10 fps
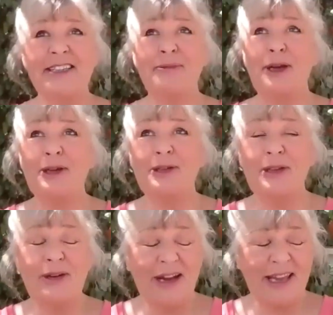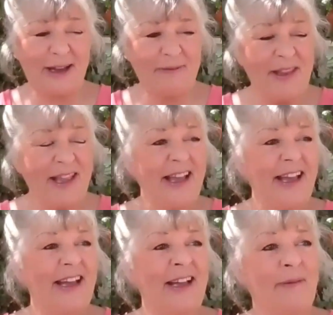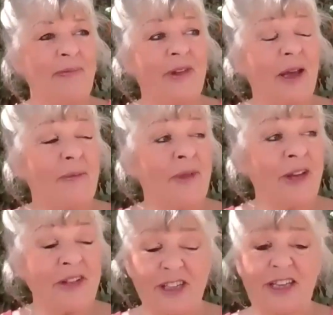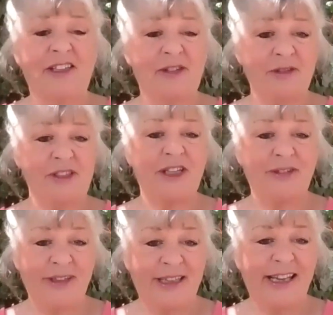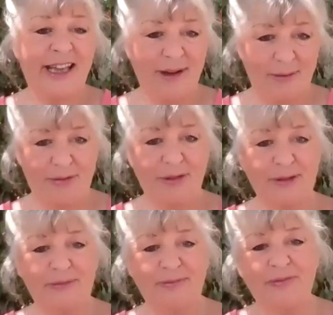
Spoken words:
little bit cooler out here. Music is also really helpful.